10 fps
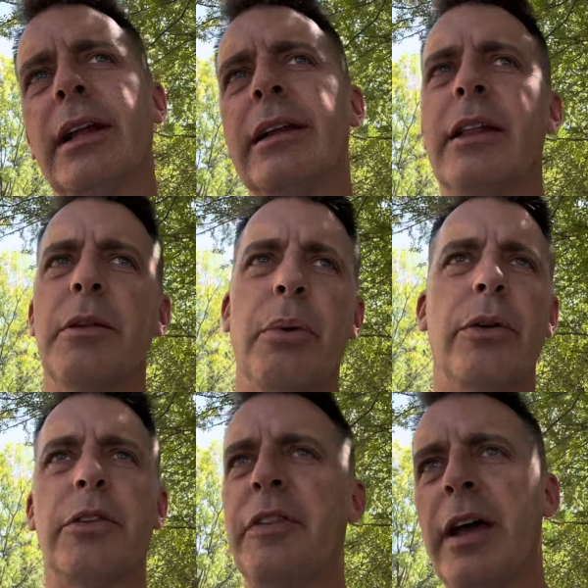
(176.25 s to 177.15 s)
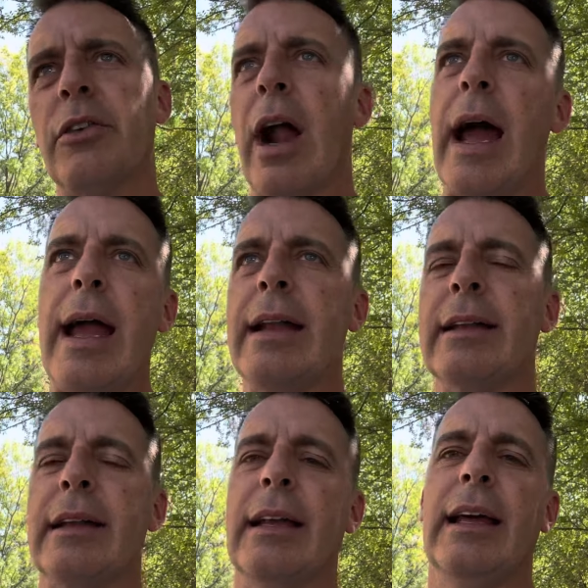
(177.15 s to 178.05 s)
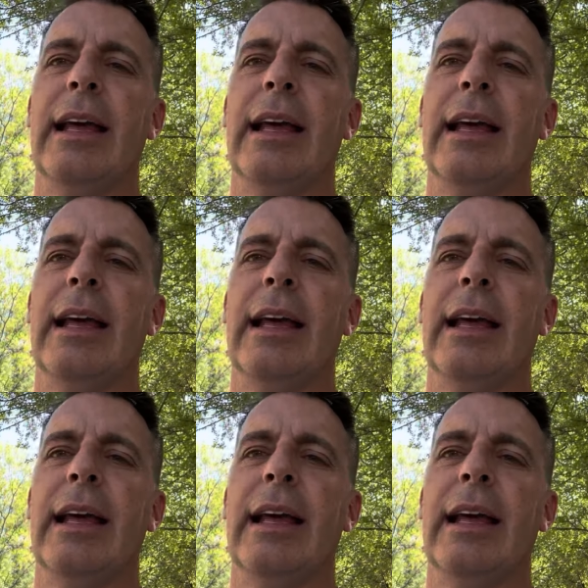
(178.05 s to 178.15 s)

and, getting the birds fed right, and